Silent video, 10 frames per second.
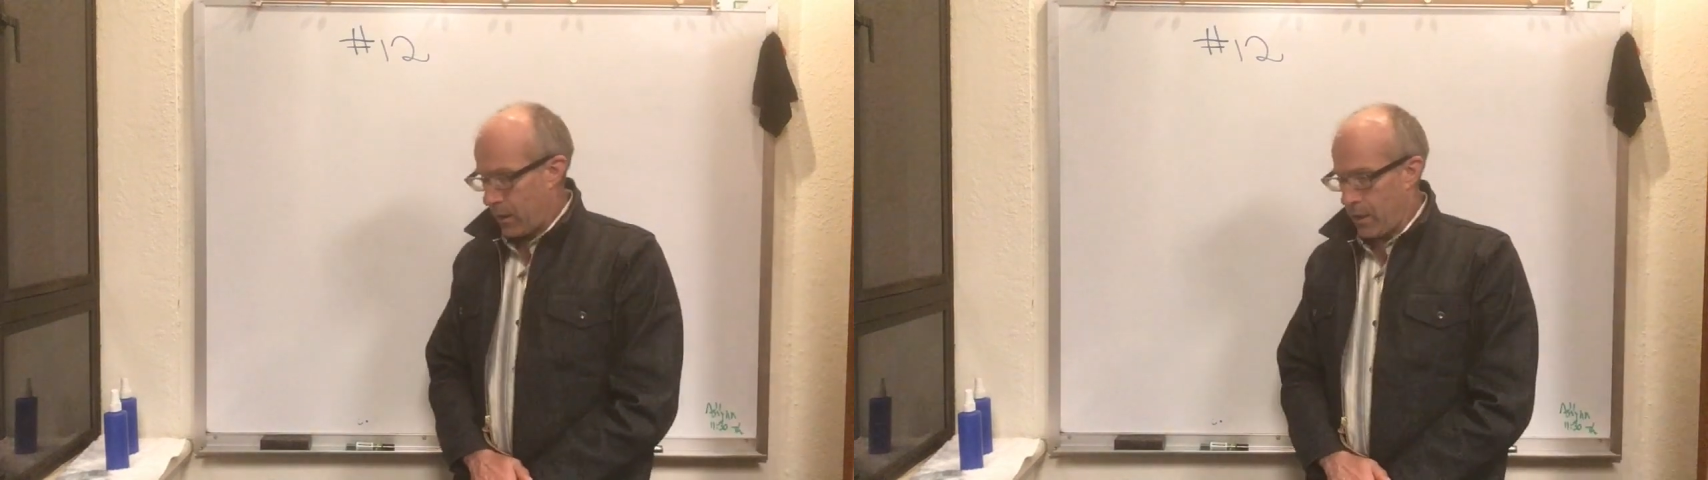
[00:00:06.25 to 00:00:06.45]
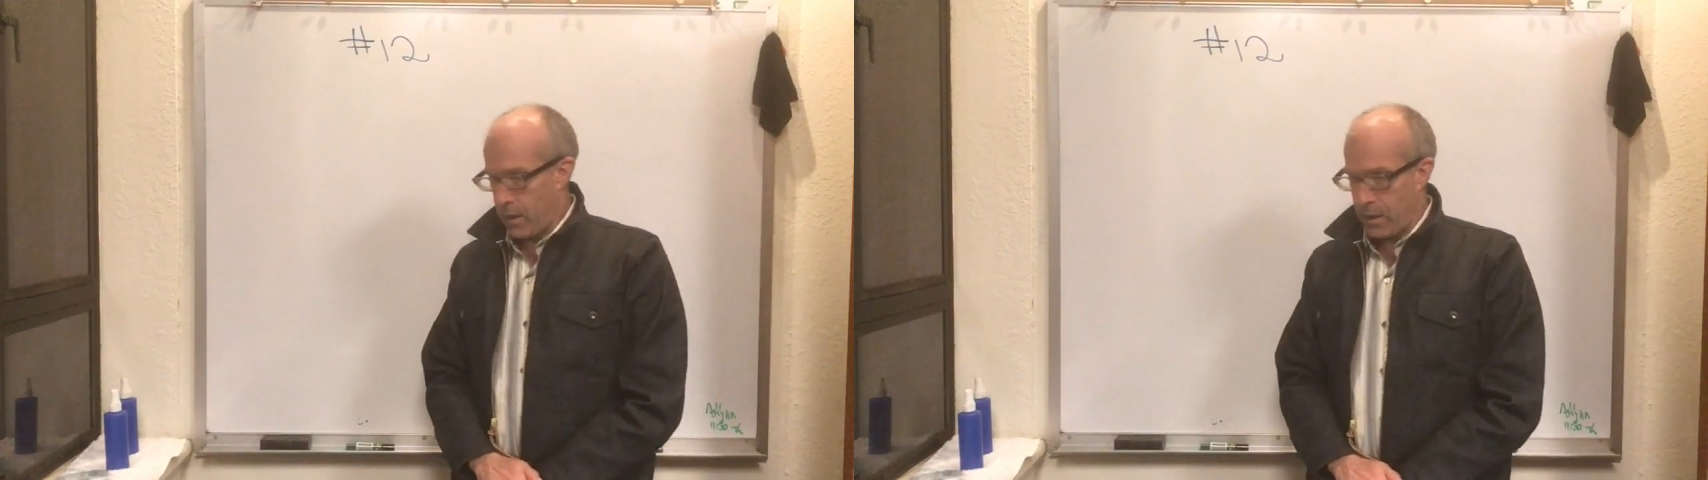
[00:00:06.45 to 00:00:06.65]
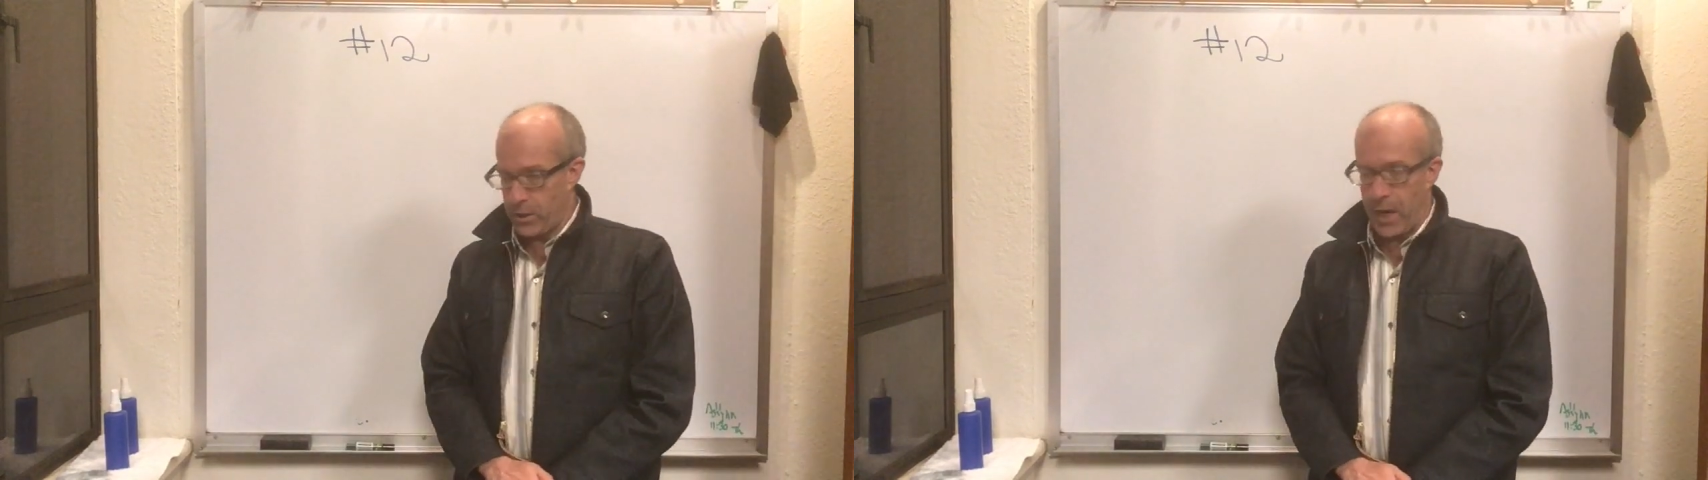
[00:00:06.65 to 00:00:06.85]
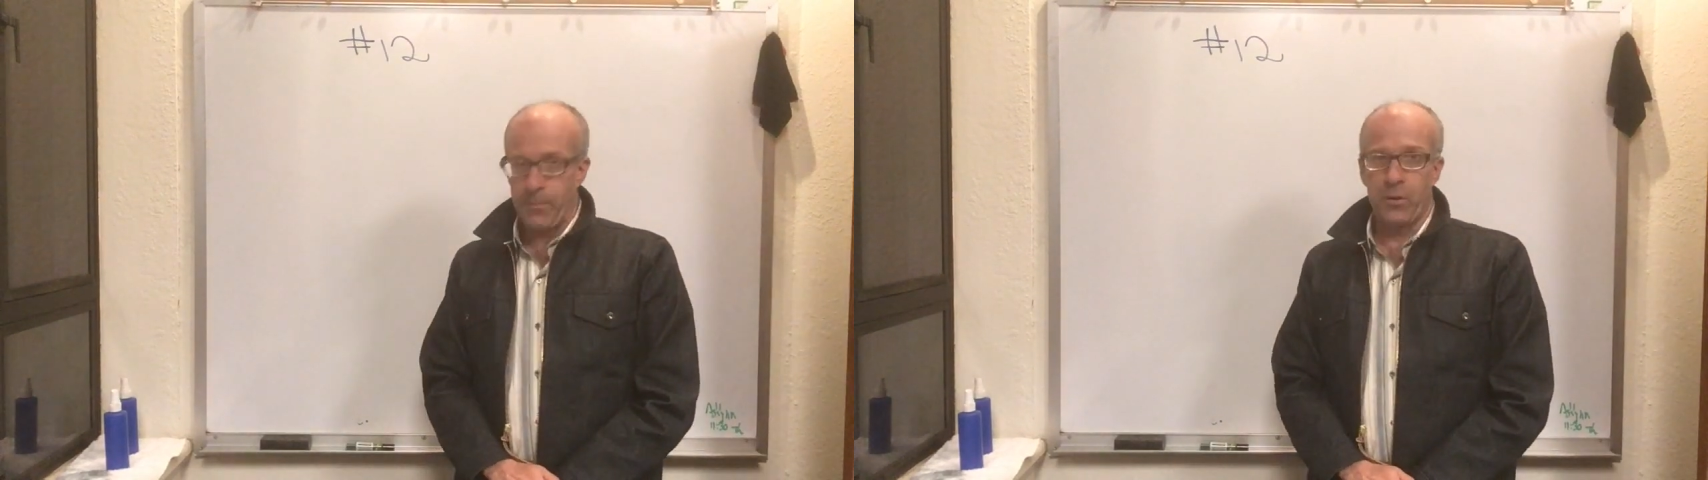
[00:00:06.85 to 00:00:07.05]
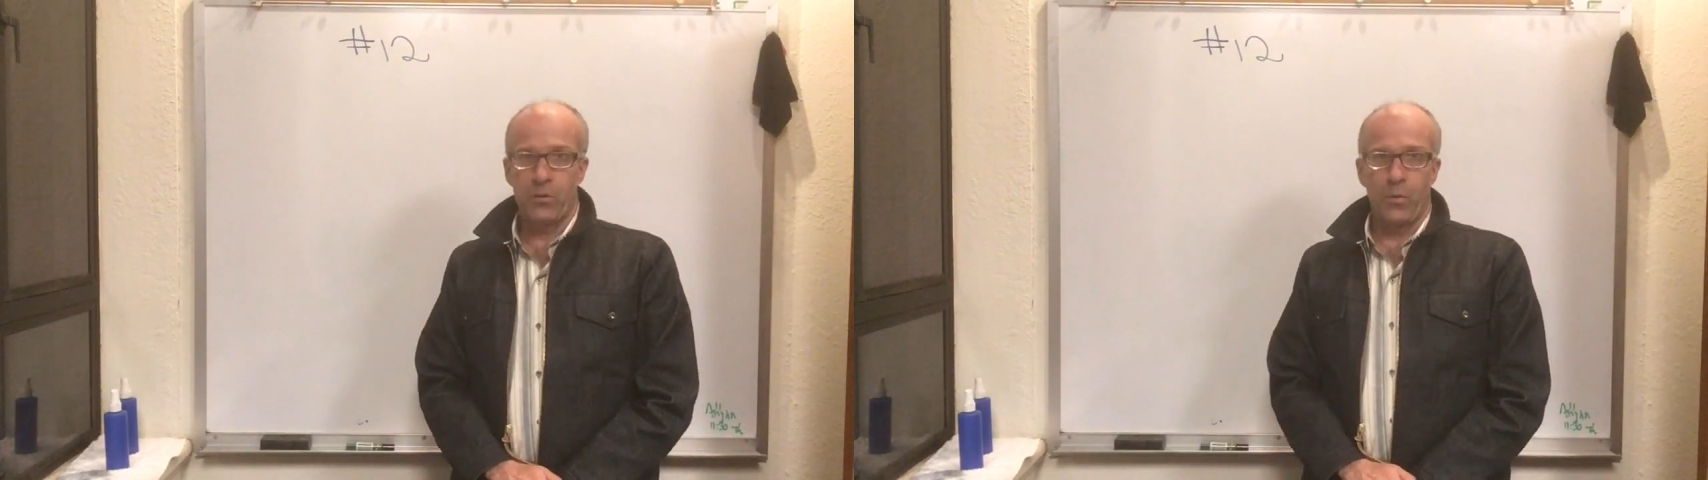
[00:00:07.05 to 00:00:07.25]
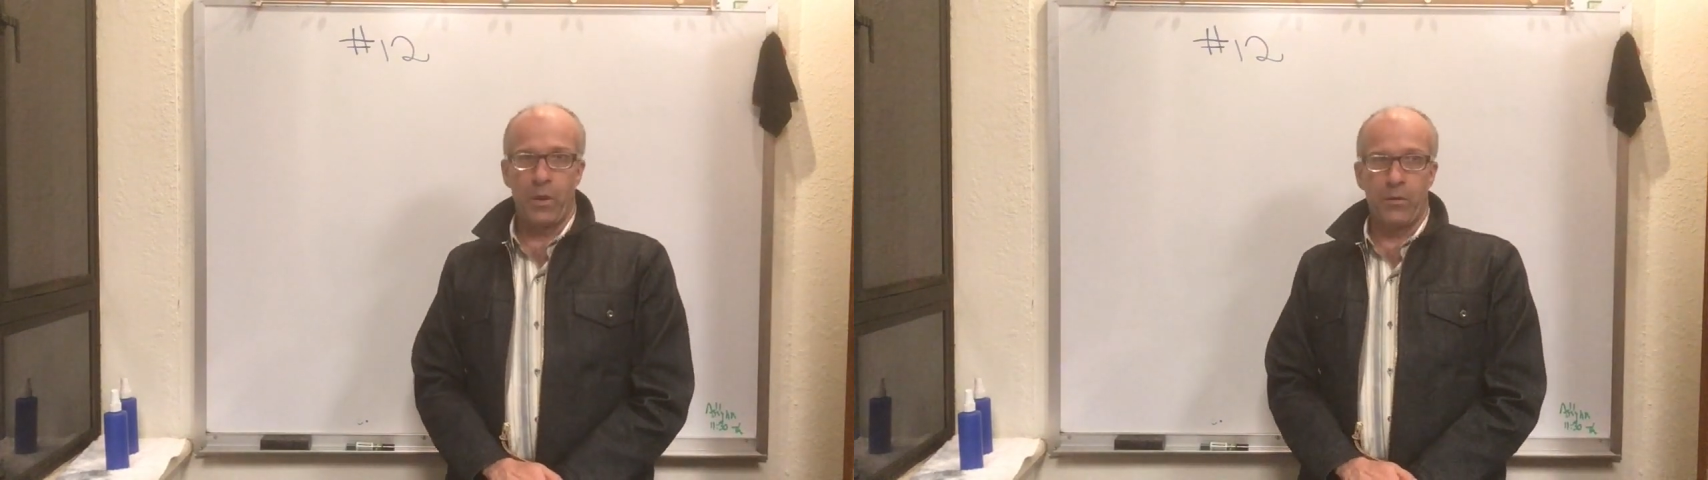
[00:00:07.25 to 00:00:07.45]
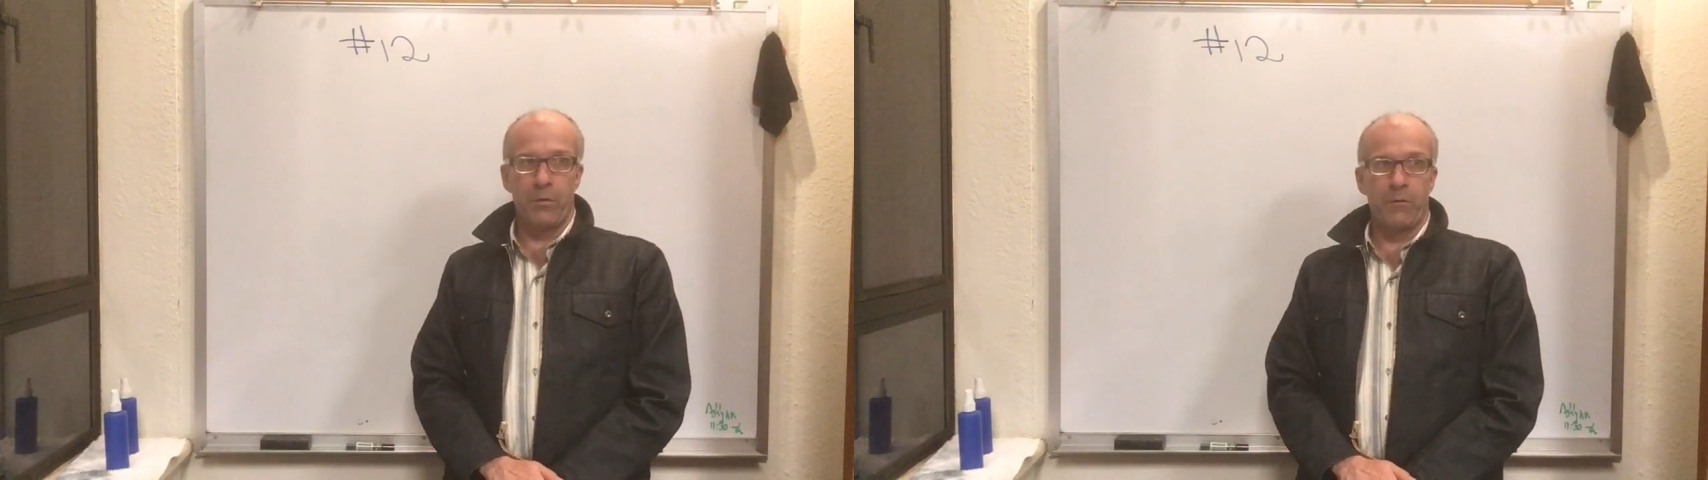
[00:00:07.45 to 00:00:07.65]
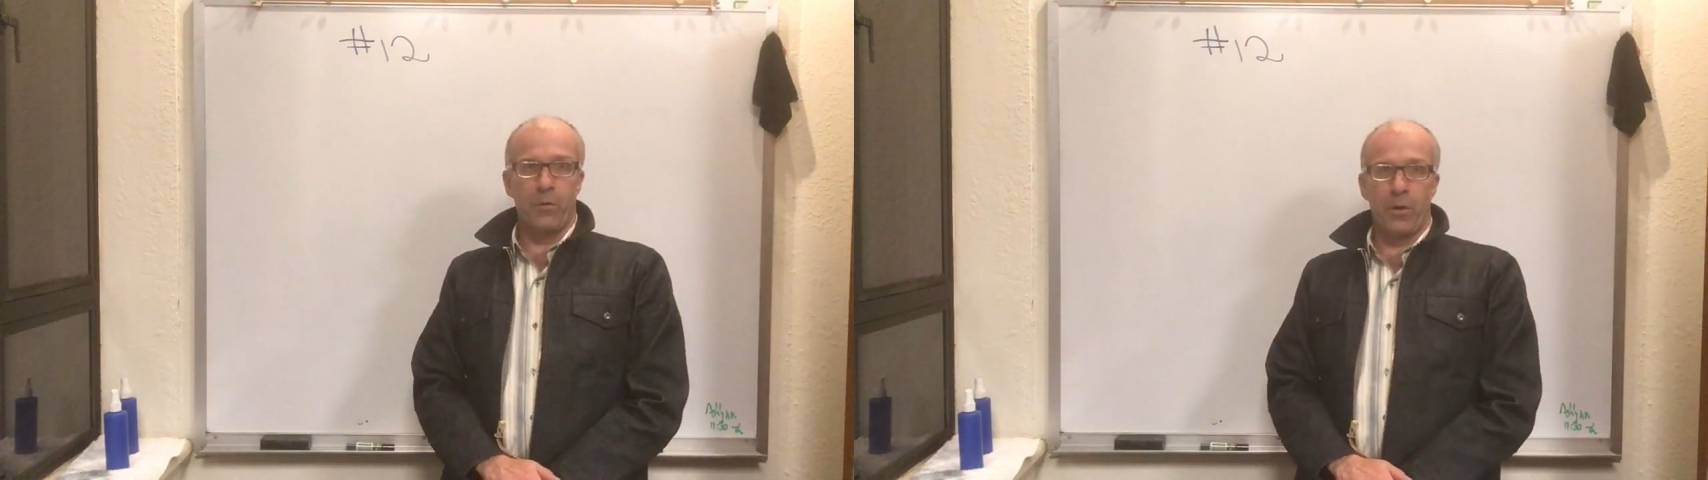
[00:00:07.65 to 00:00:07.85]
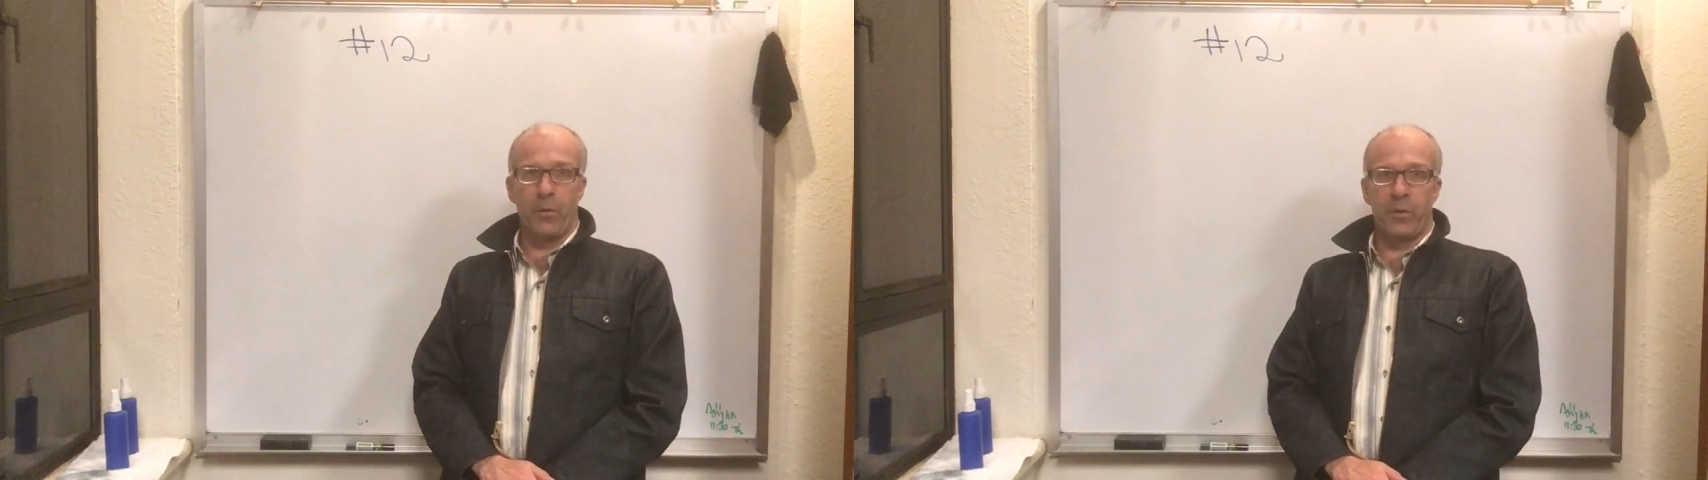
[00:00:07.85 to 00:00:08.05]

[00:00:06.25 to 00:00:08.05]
uh, chapters one through four,